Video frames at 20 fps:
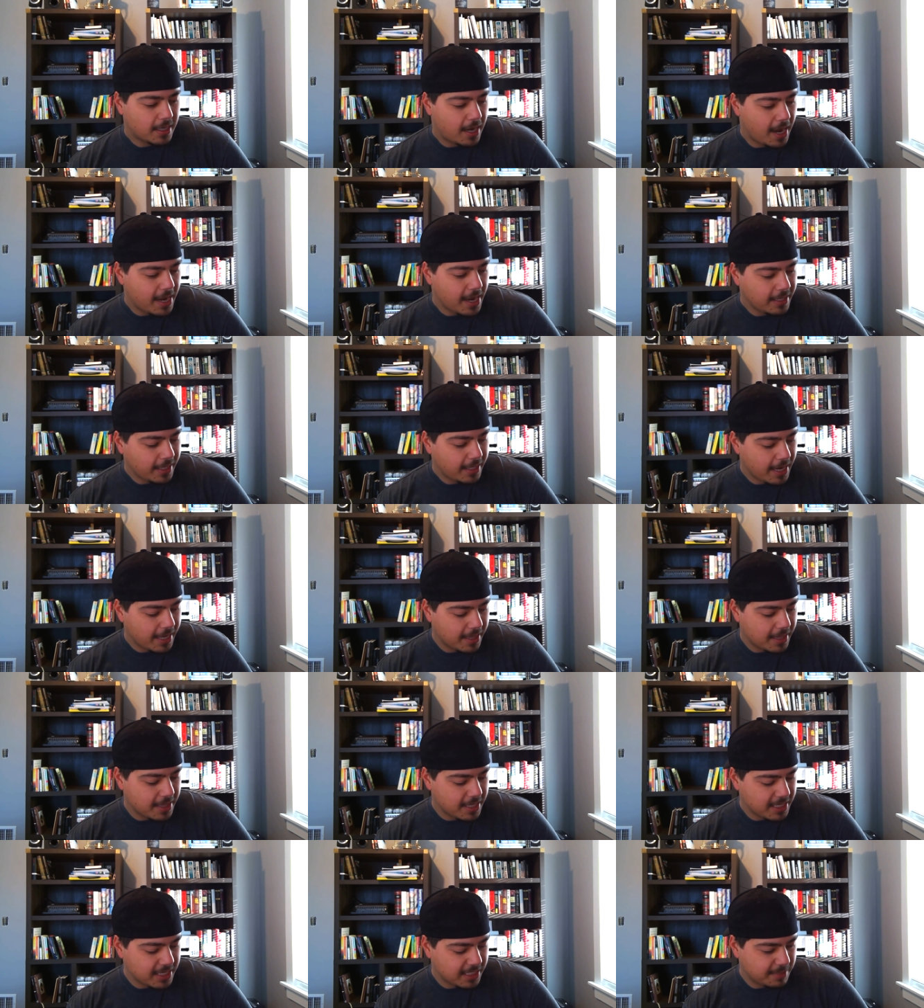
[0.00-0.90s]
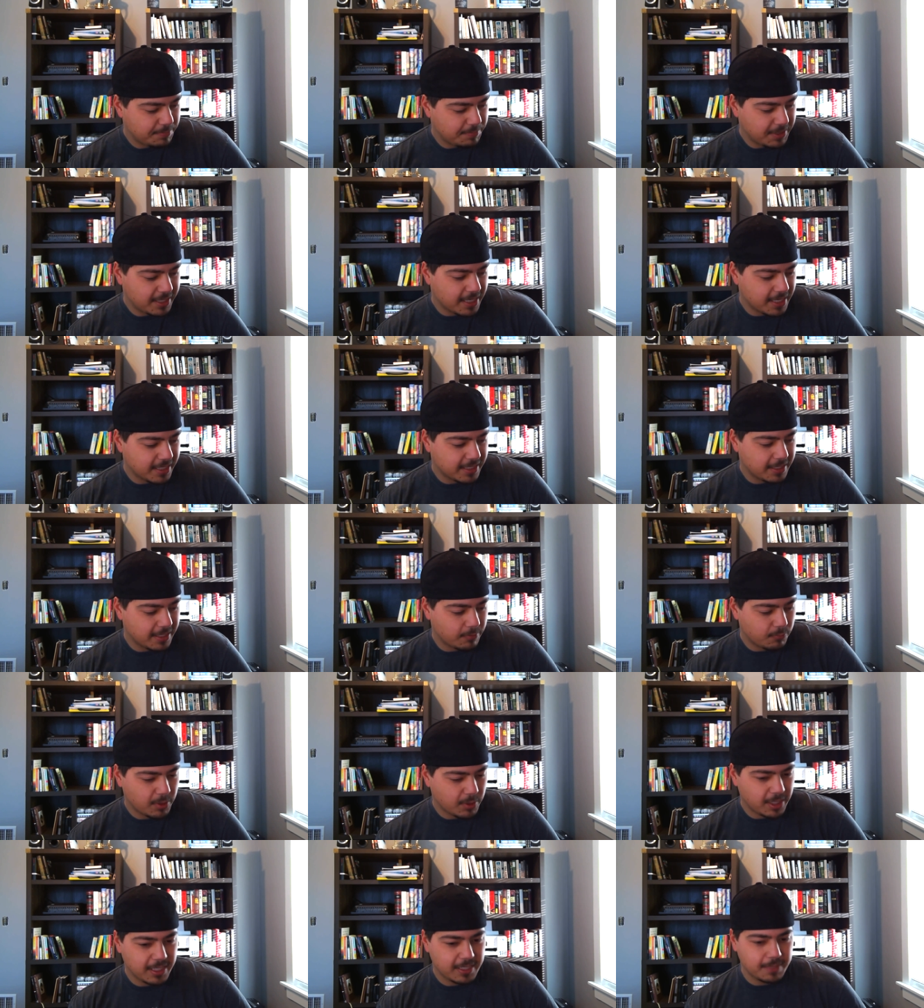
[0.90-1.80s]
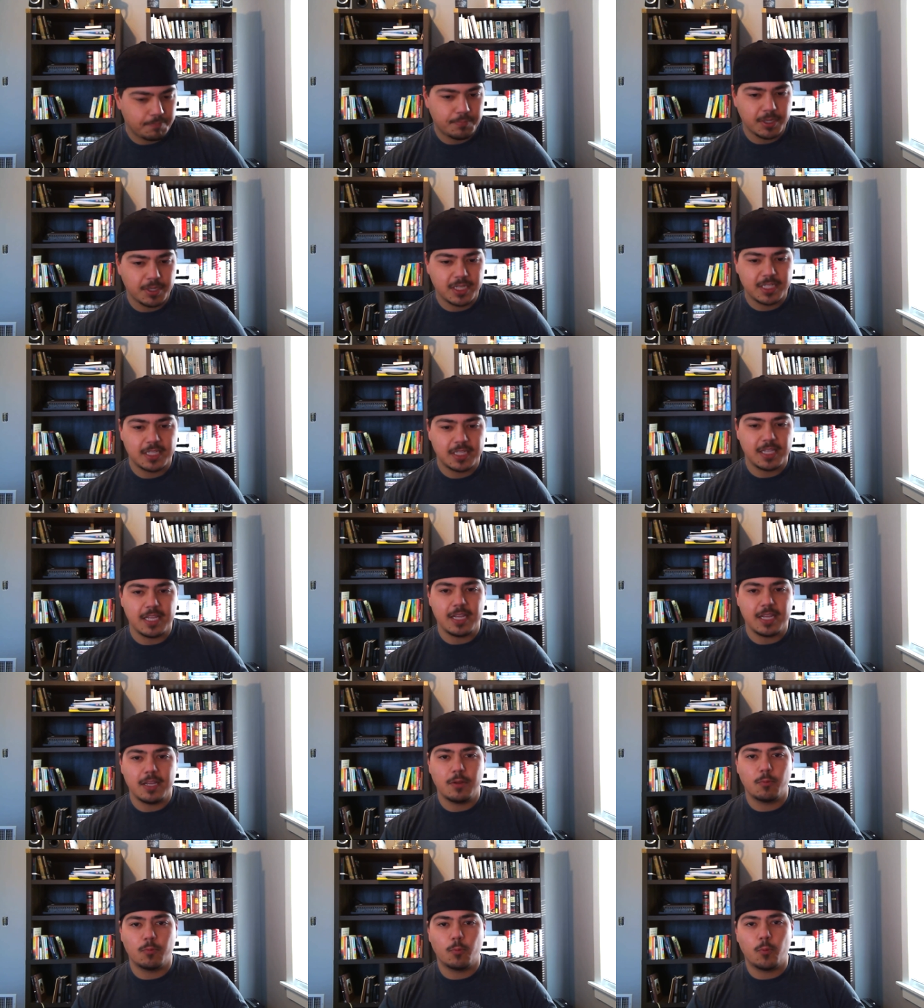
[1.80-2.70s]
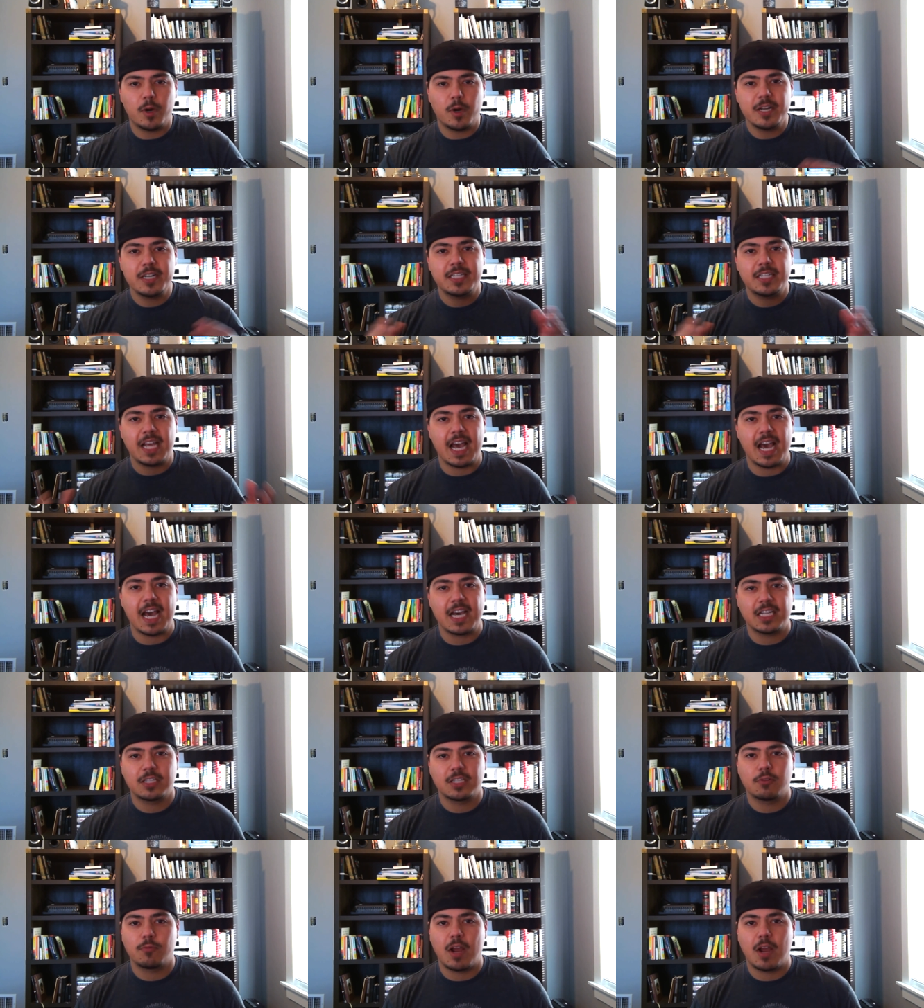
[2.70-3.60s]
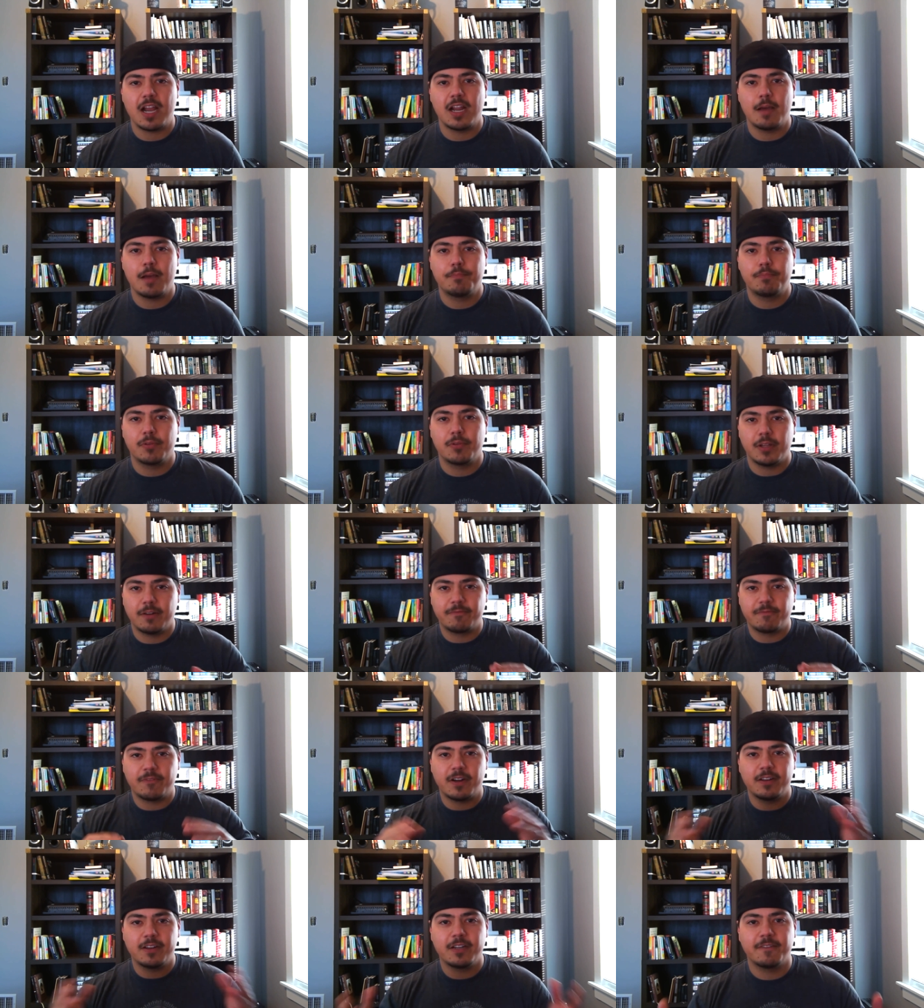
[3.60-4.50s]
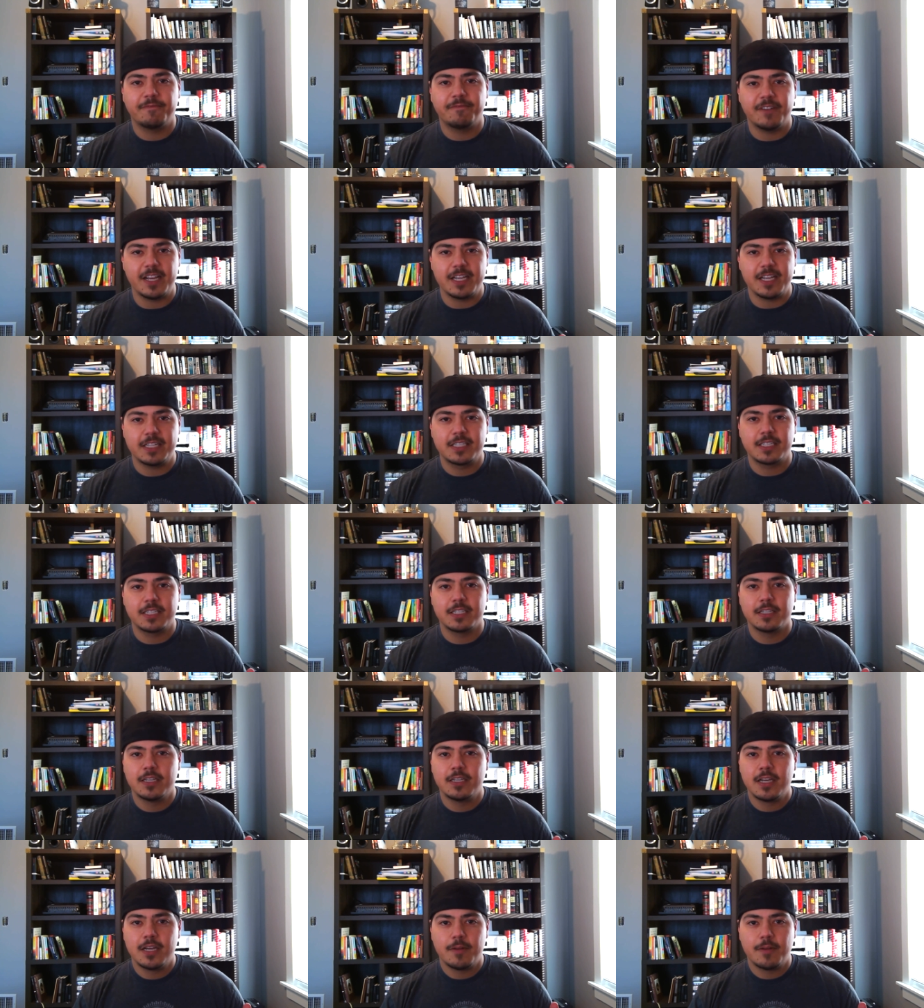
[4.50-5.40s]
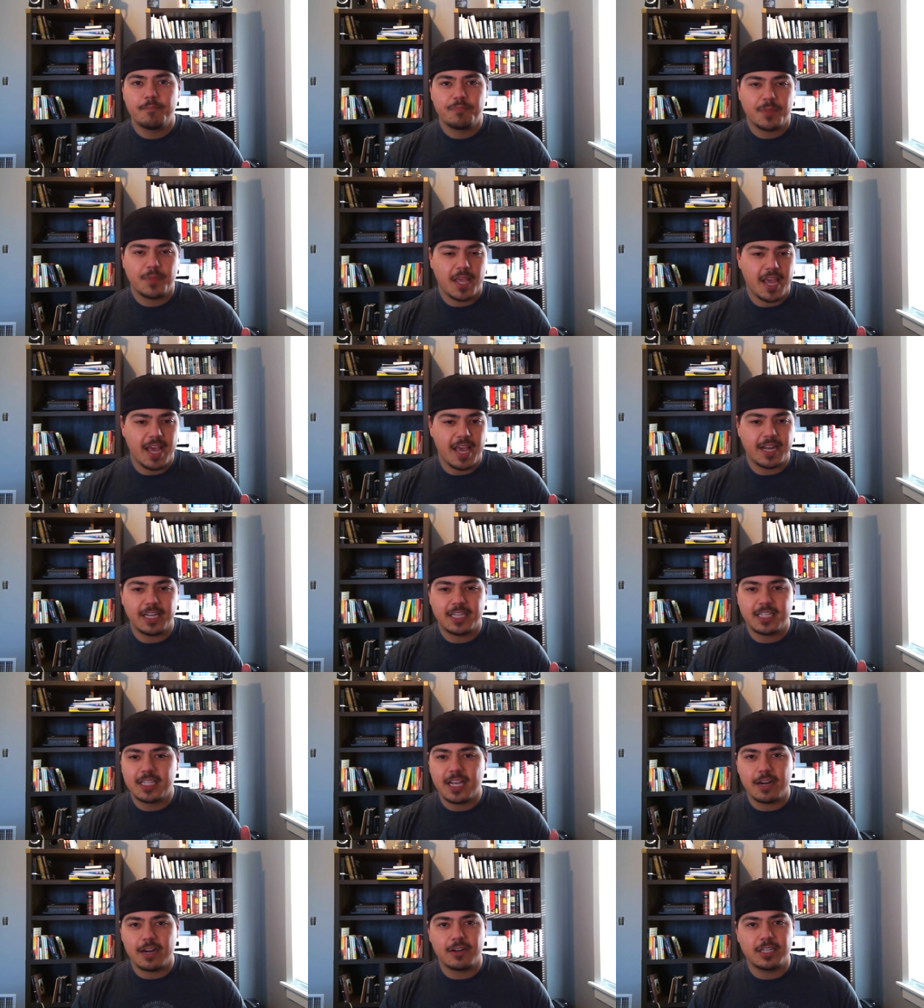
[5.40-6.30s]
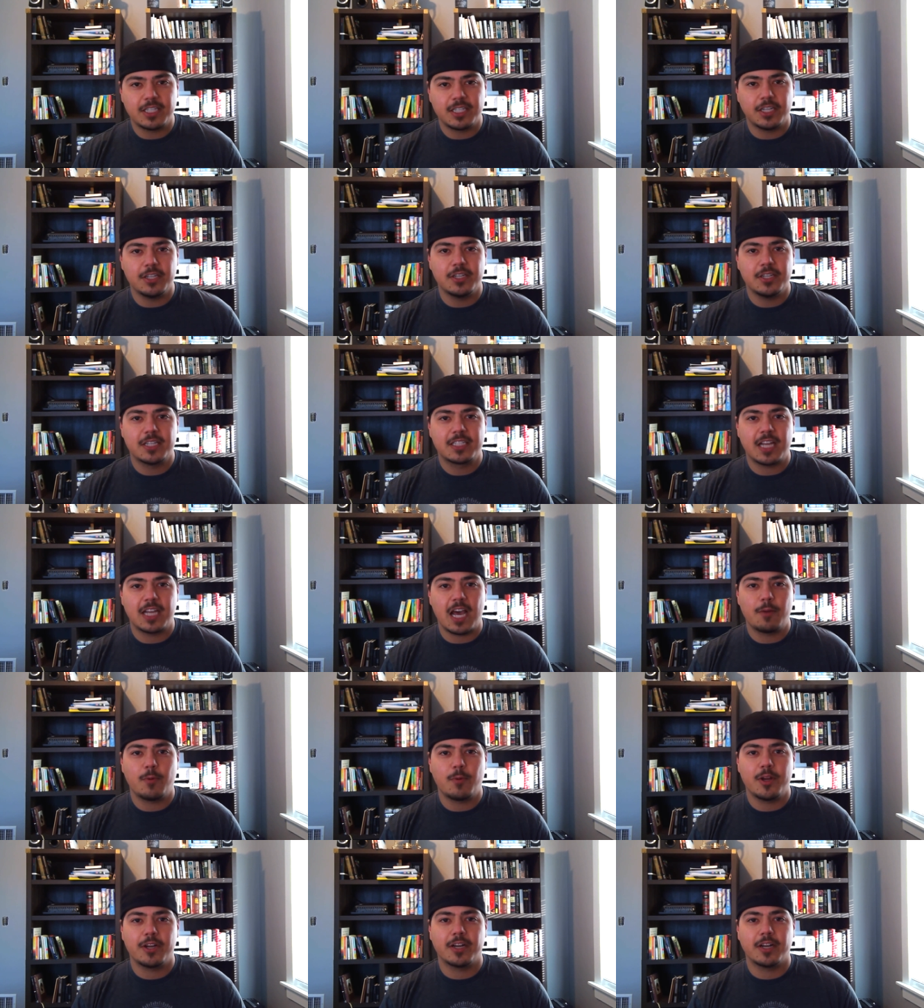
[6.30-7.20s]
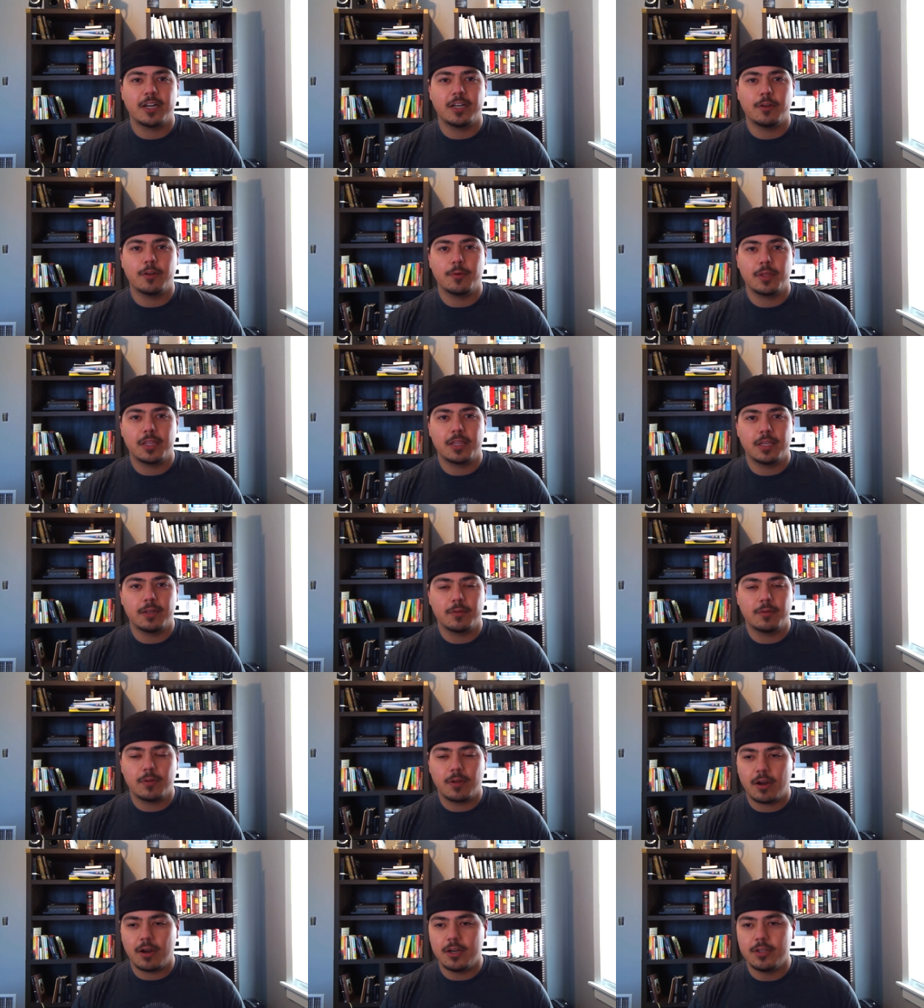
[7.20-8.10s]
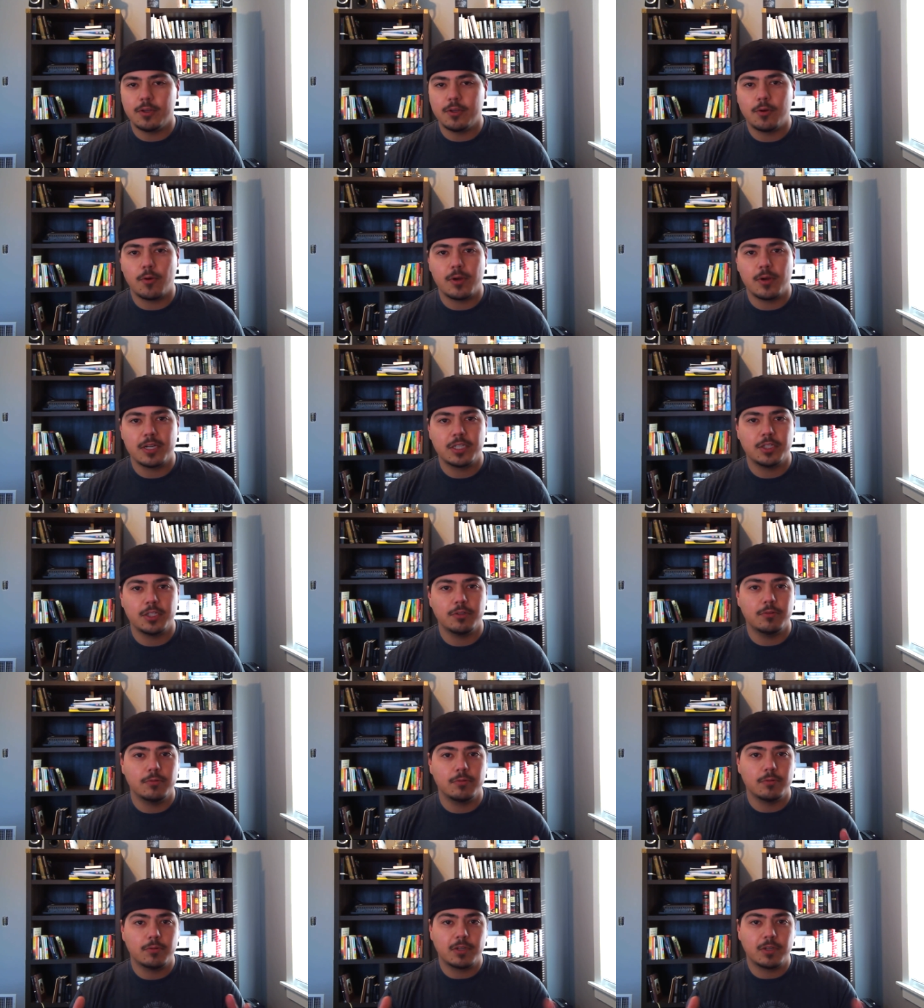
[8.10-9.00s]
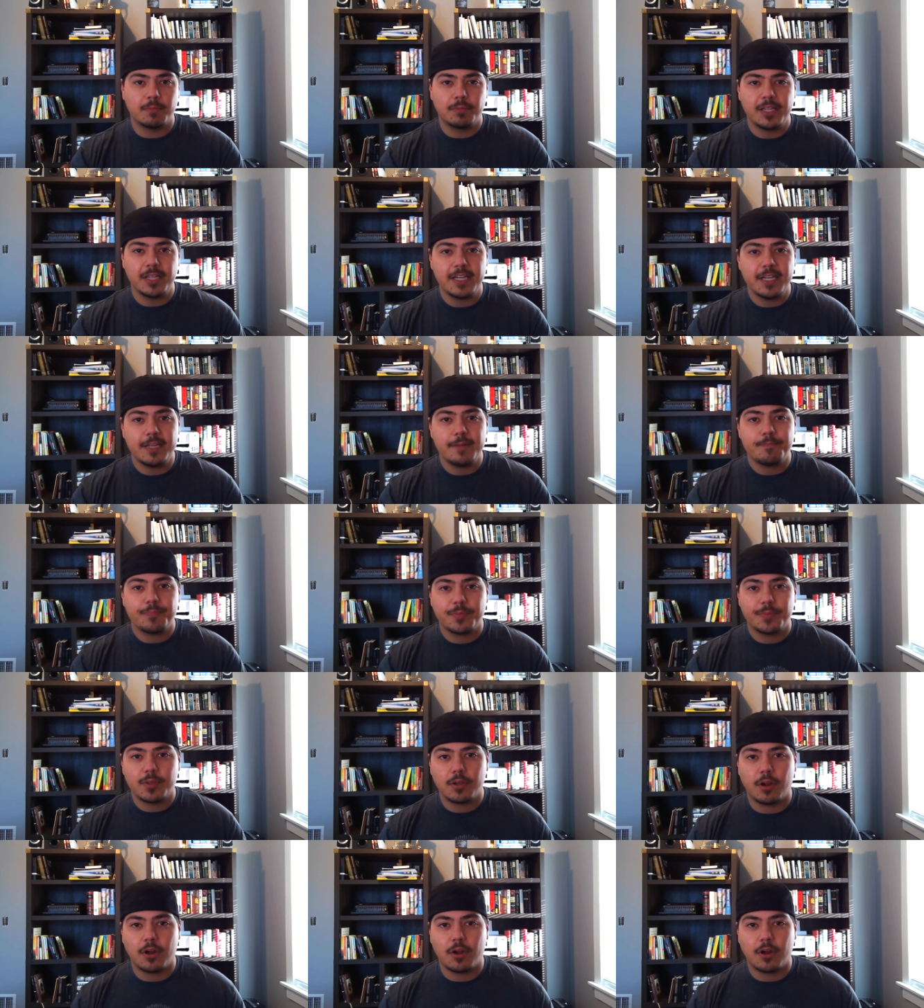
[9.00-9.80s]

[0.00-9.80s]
I like this because it really puts the one task right up in front of your face, and it's there until you decide what you're going to do with it. Are you going to complete it?